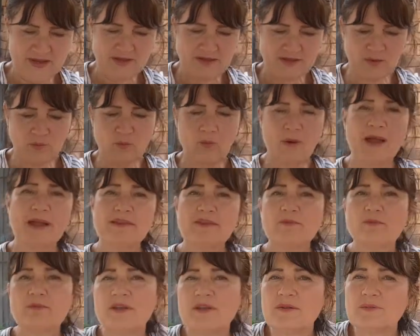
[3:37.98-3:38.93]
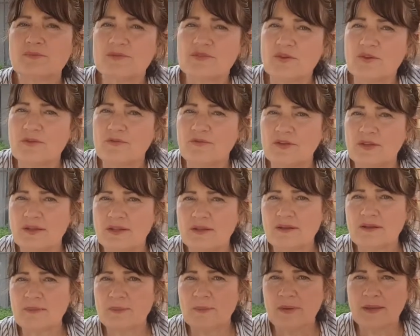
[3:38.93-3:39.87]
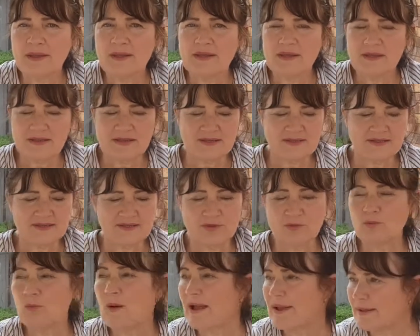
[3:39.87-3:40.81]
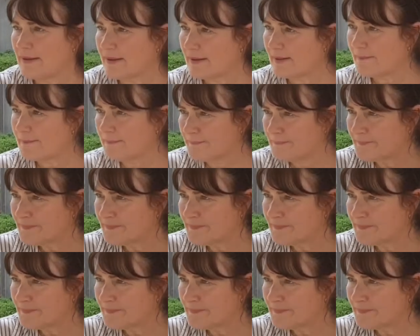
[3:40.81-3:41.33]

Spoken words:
The way that we'd observe a guinea pig is to weigh him.